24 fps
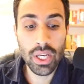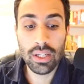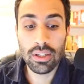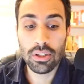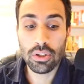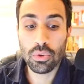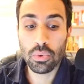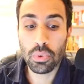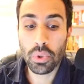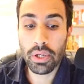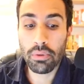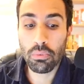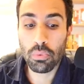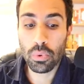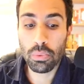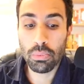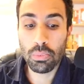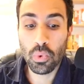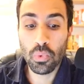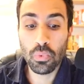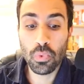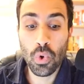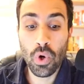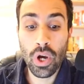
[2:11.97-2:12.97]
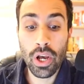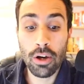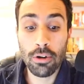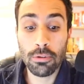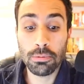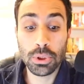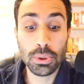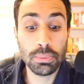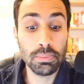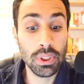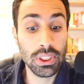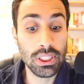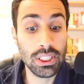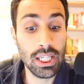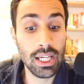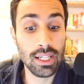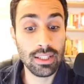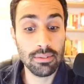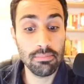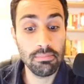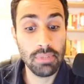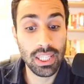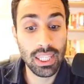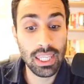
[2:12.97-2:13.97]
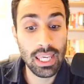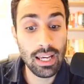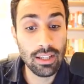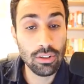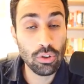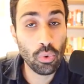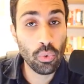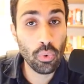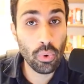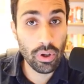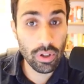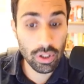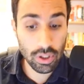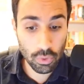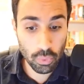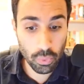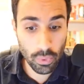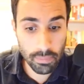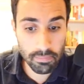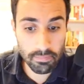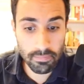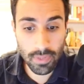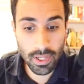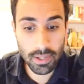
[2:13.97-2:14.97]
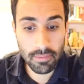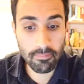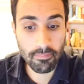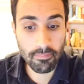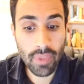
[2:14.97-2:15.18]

Grit removal helps protect mechanical equipment